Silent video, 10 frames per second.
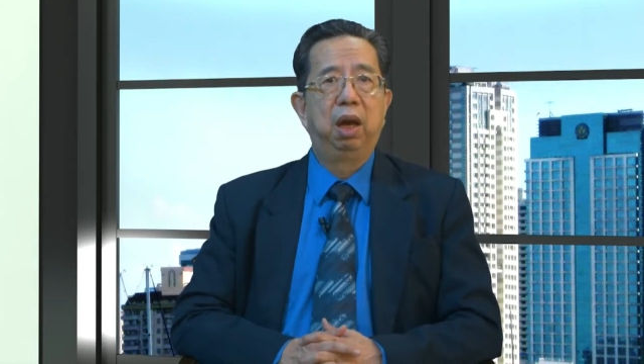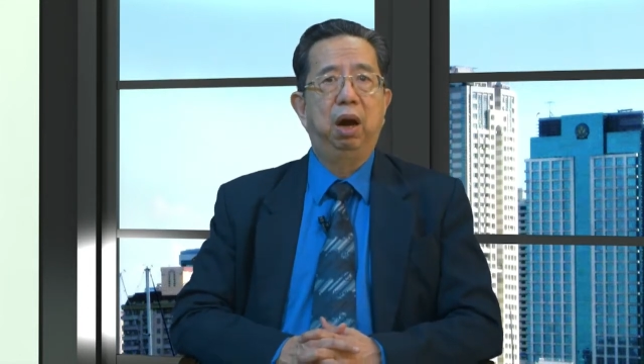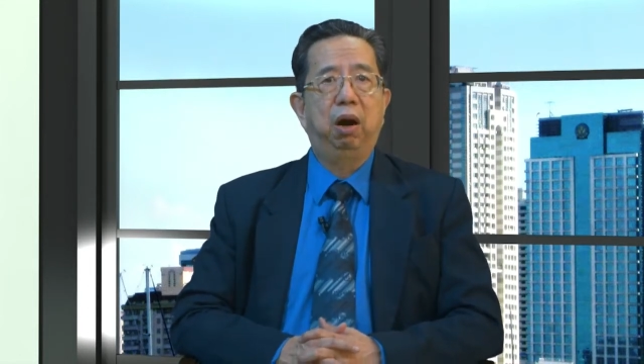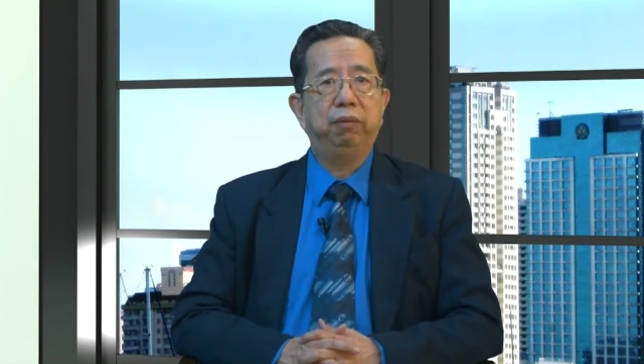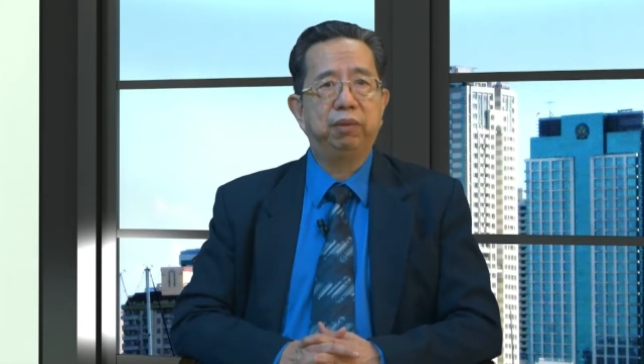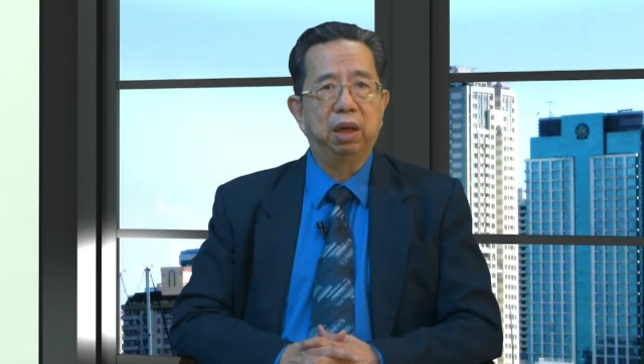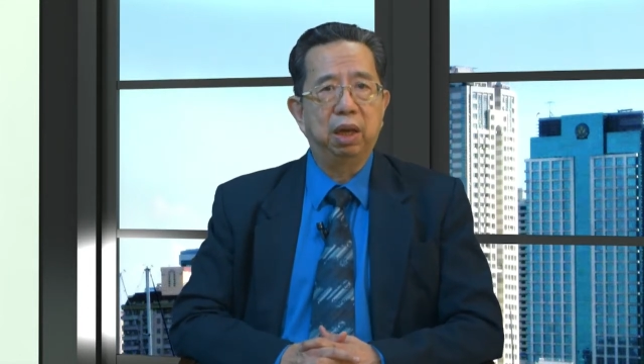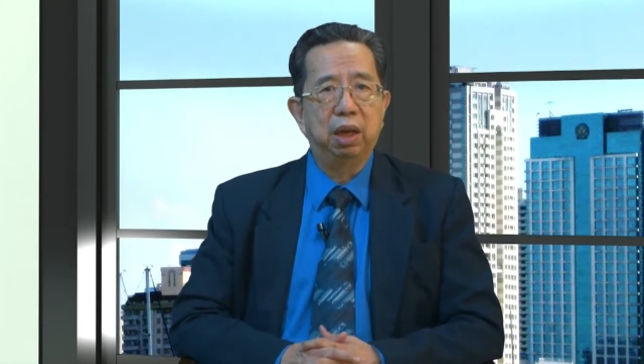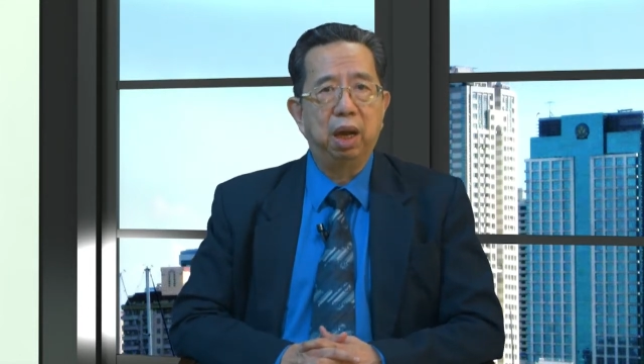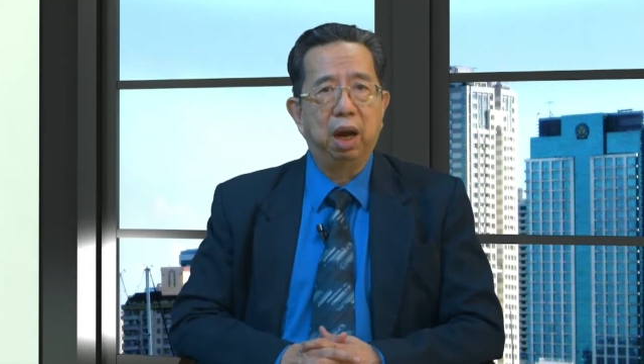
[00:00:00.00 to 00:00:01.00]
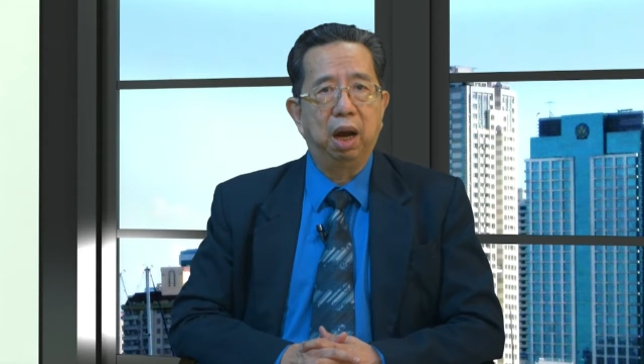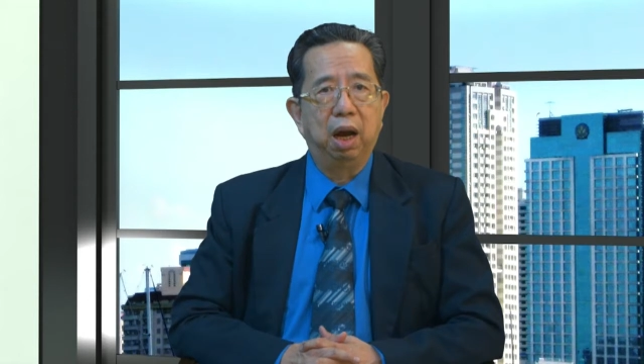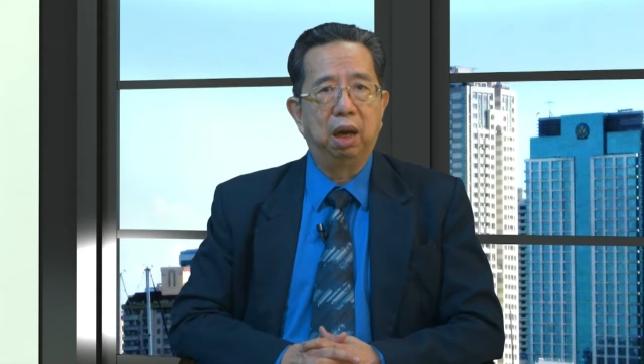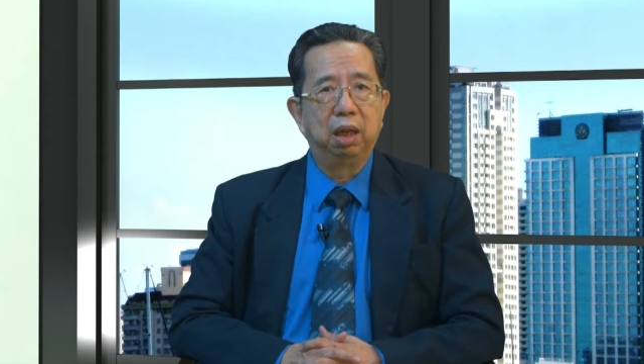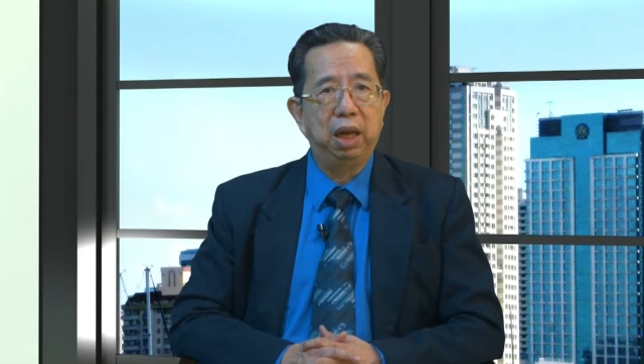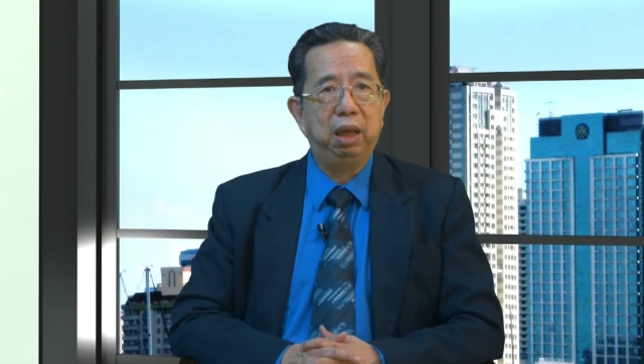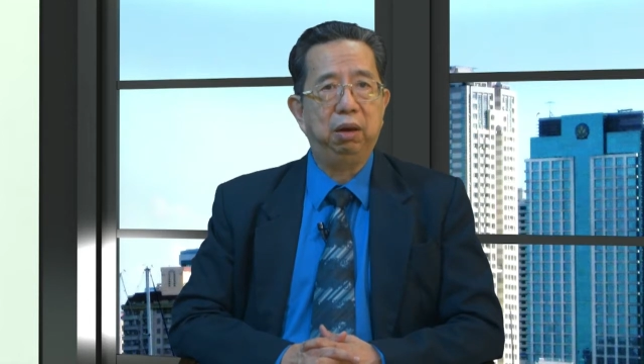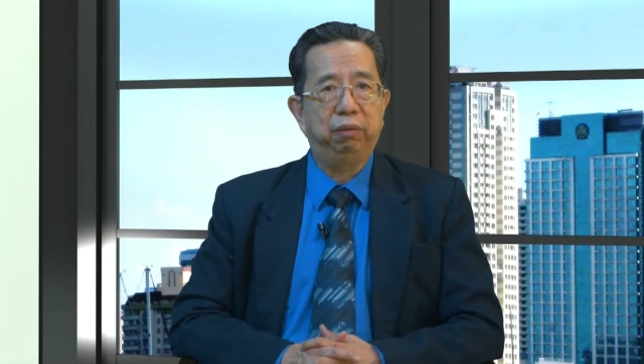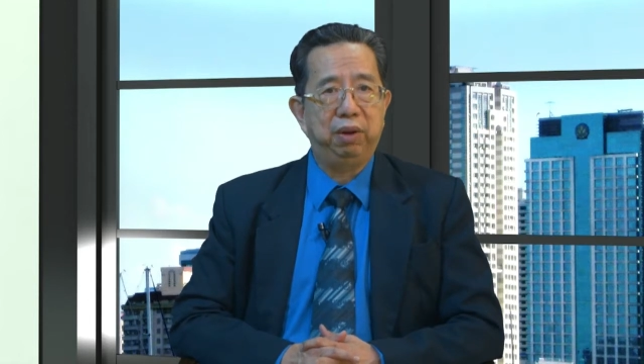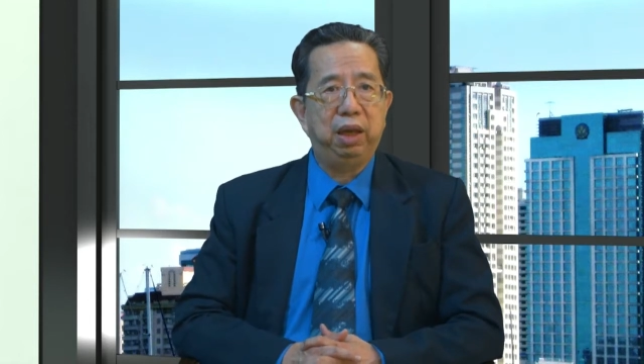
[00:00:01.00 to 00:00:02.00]
of, the,
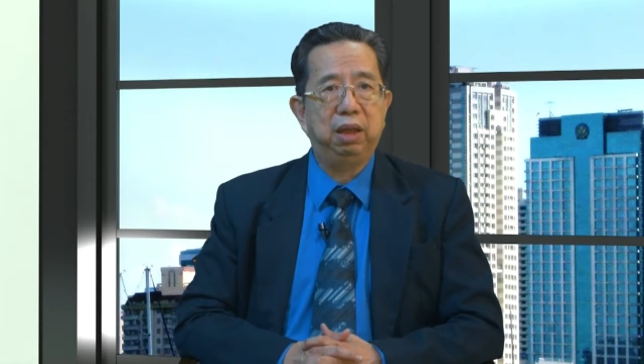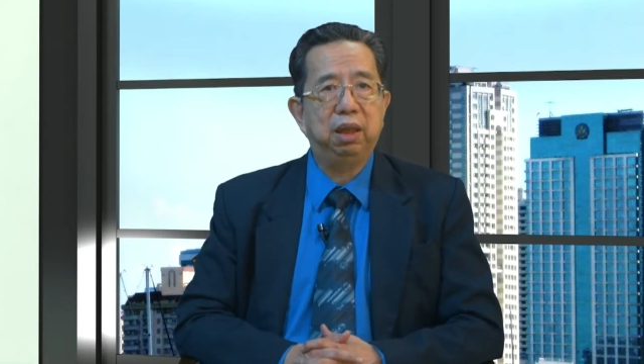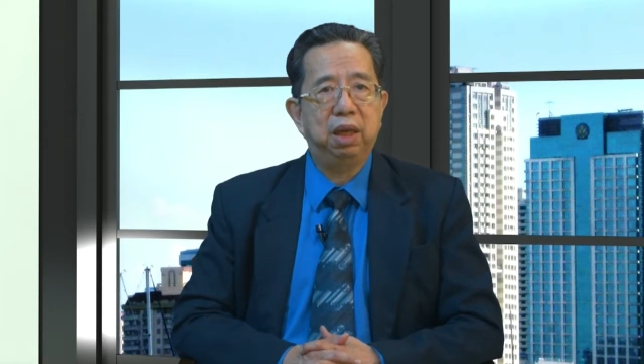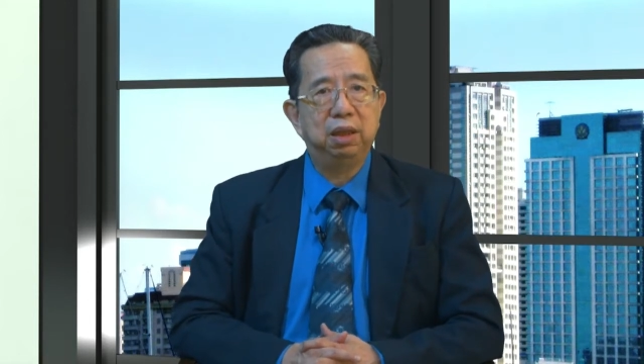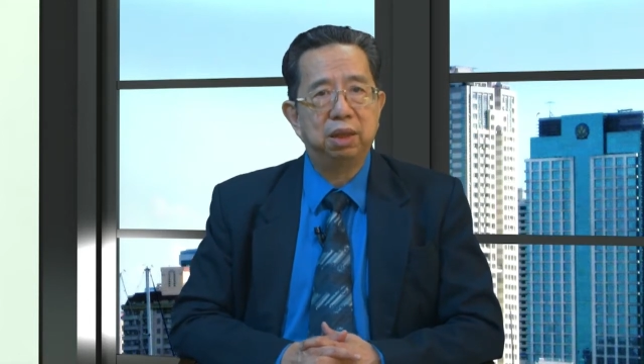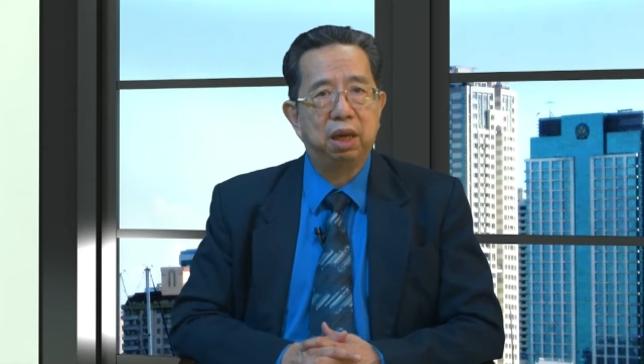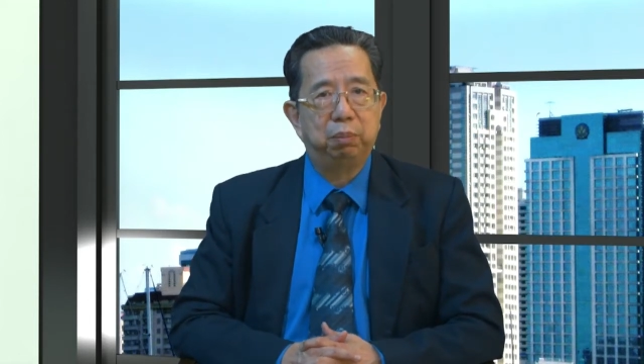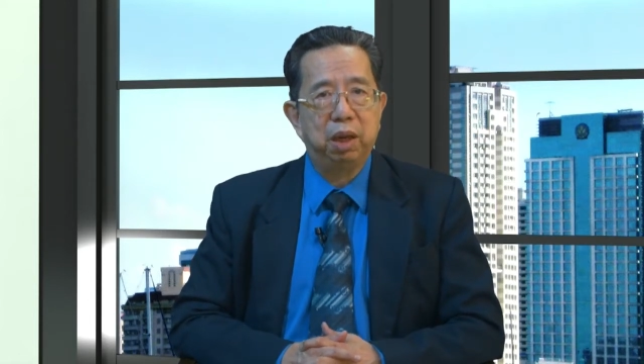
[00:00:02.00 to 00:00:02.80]
uh, of late is a